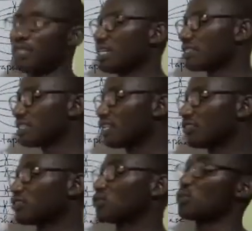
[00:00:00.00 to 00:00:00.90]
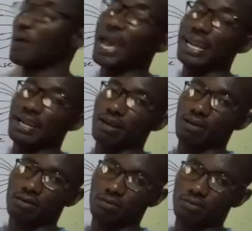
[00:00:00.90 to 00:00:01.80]
The answer is 2N.
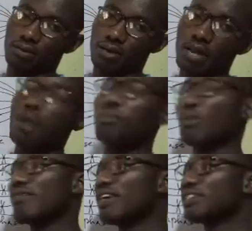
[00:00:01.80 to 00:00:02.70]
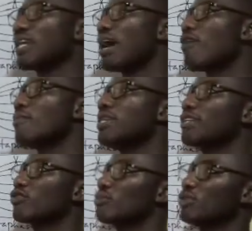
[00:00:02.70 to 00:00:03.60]
But if I say how
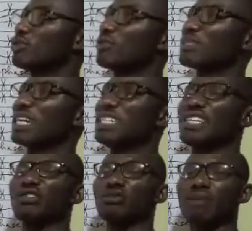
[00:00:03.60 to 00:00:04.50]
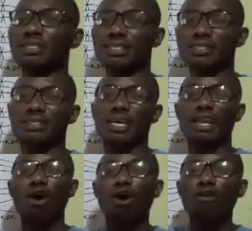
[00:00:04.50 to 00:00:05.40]
many chromosomes are in a somatic cell
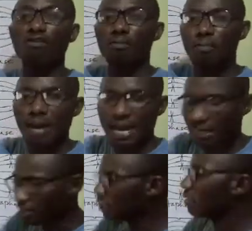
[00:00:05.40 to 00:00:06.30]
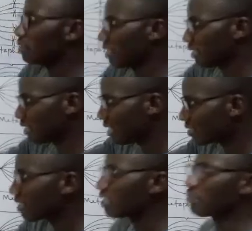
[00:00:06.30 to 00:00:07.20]
of man, then the
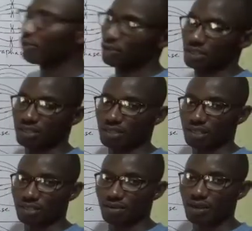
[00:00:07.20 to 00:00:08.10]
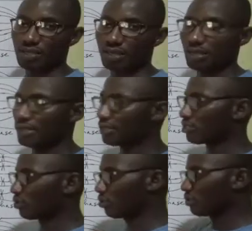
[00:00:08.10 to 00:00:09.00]
answer is 46, all right?
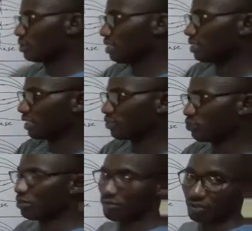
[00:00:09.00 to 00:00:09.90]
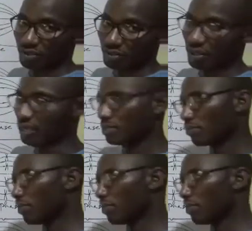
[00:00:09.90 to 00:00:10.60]
So these are two different things.